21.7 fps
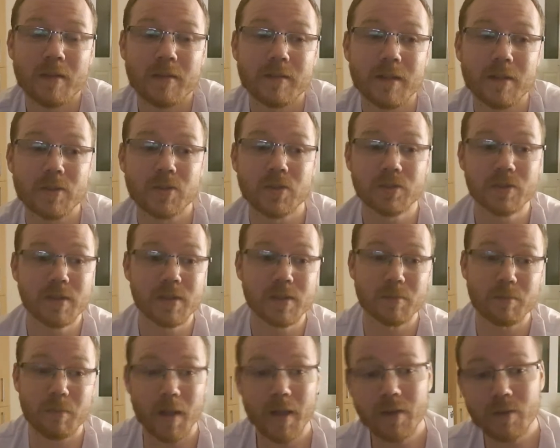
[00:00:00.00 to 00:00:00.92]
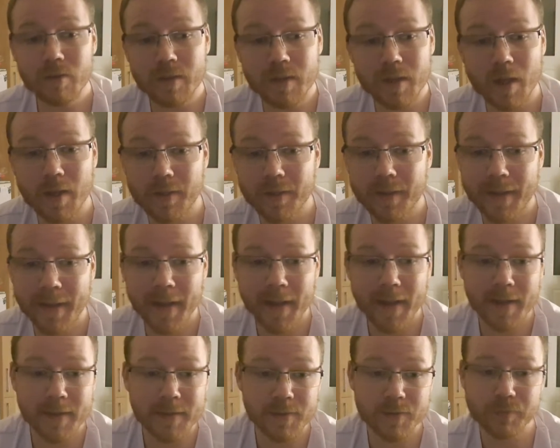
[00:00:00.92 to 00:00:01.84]
Now, Theresa May, on the other
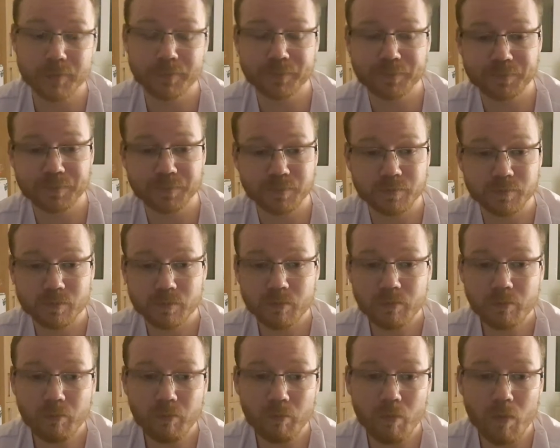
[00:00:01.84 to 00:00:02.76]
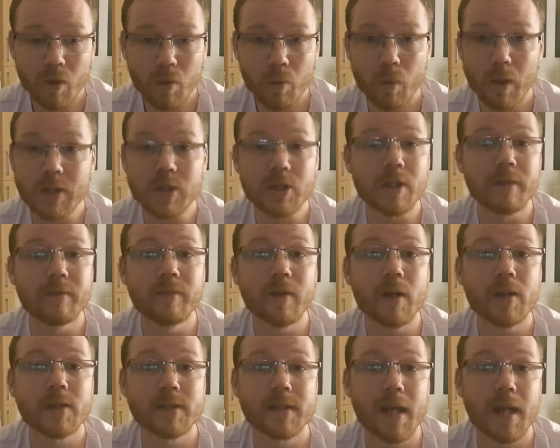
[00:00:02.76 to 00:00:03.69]
hand, when she
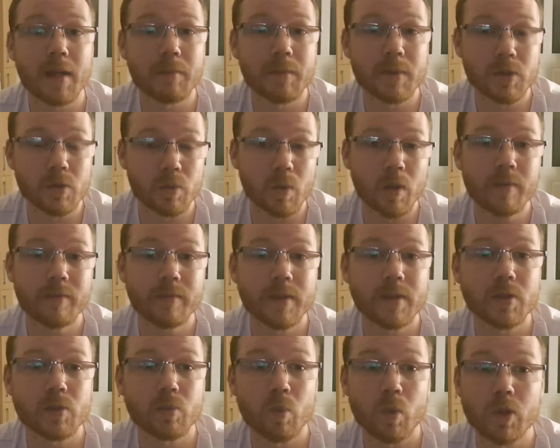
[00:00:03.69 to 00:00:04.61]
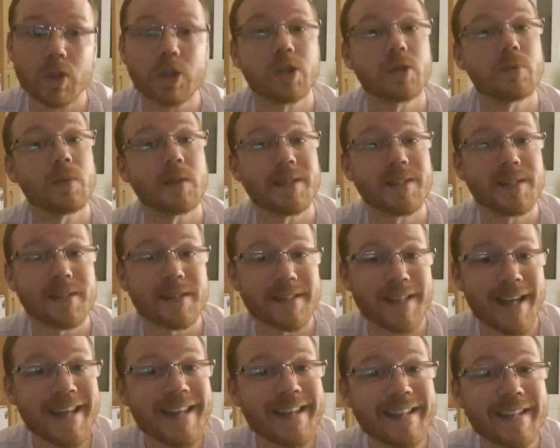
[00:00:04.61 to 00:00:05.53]
first came into office, what she was
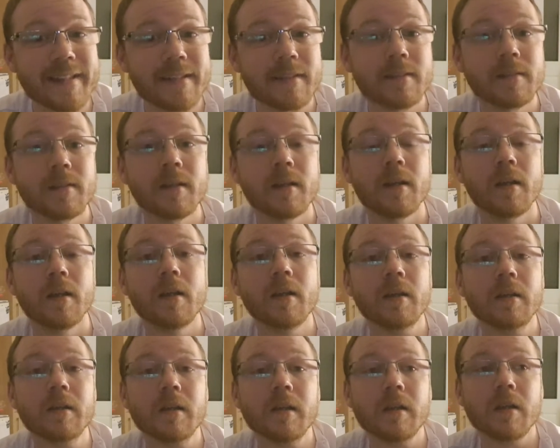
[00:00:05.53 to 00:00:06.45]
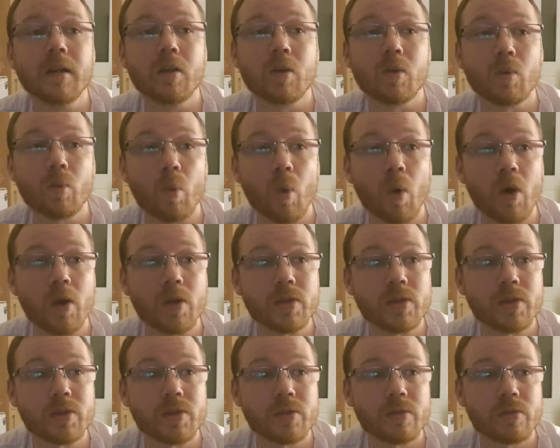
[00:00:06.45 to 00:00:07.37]
saying
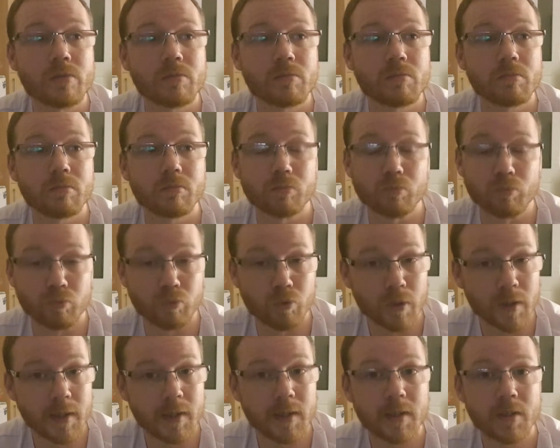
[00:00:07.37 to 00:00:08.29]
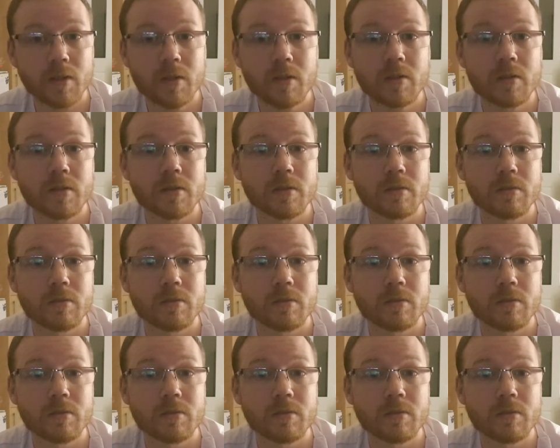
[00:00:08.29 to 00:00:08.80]
was really good